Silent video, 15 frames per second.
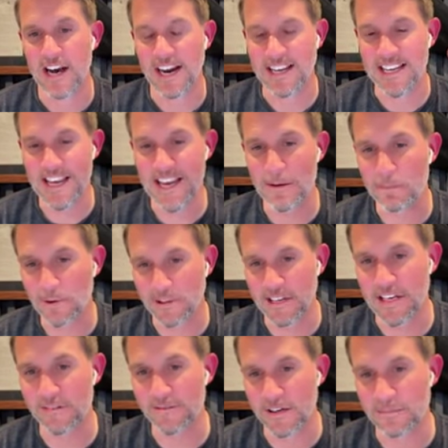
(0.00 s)
I can't
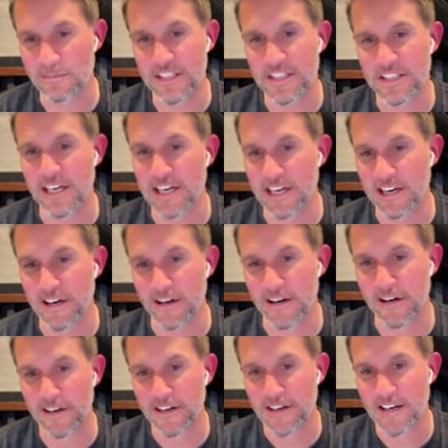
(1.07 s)
believe I'm sitting
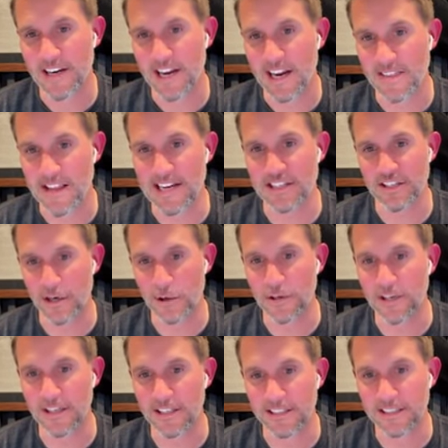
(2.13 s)
here, and that's
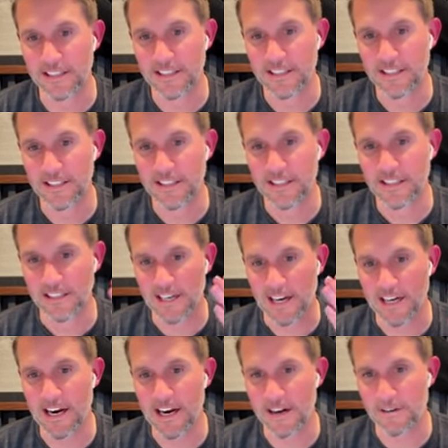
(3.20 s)
going on. Mm-hmm. Like
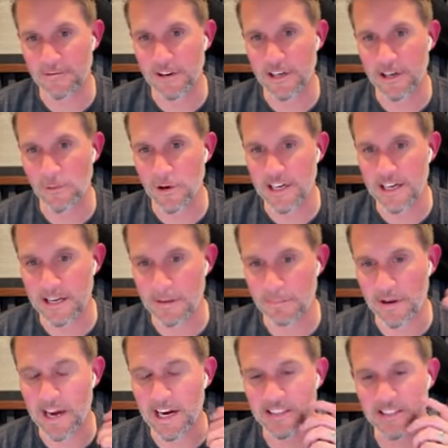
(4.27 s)
I got to find a way to get
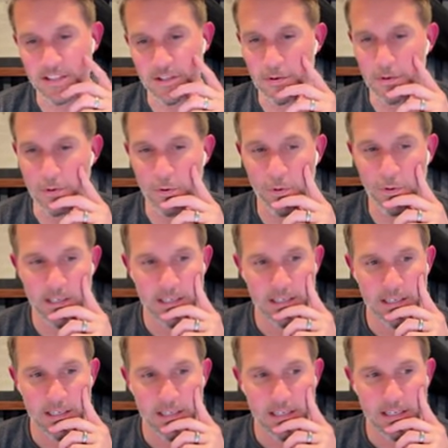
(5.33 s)
back to
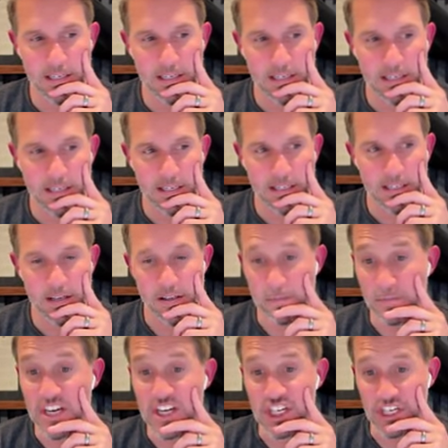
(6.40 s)
to
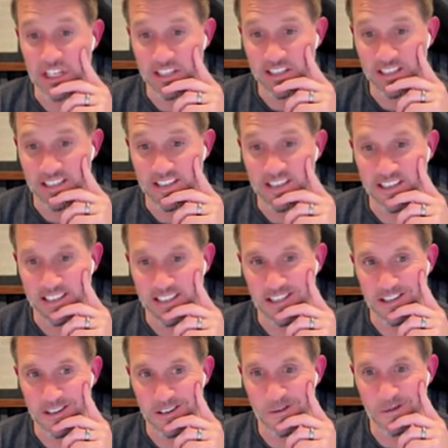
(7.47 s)
the mission, and
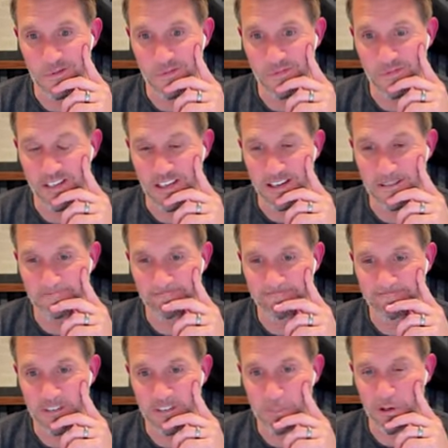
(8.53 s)
so um,
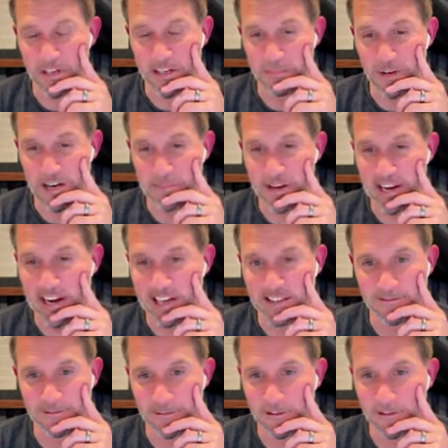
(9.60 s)
I put in my
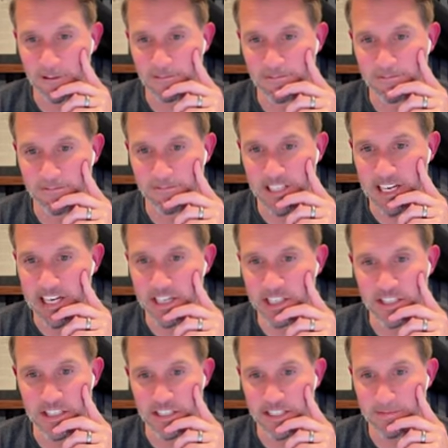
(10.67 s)
packet for the
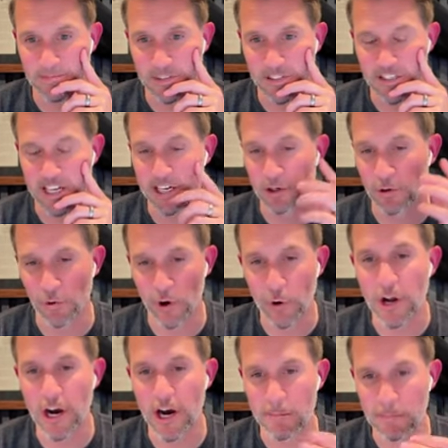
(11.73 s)
agency because I'd
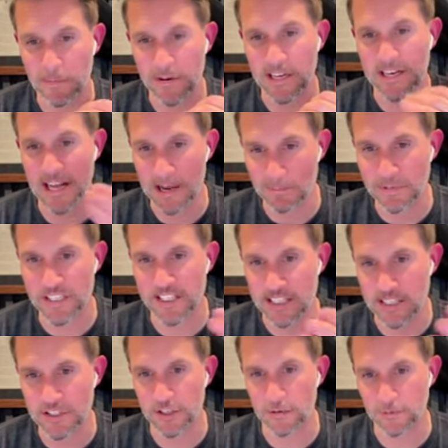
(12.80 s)
grown up in
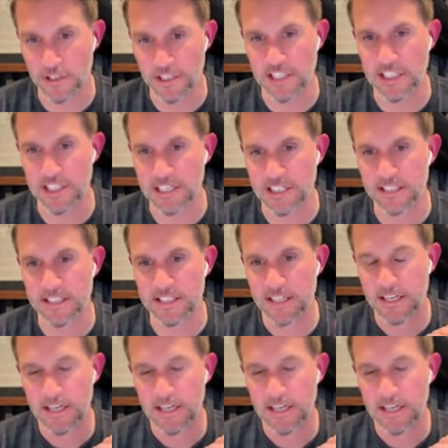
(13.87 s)
embassies overseas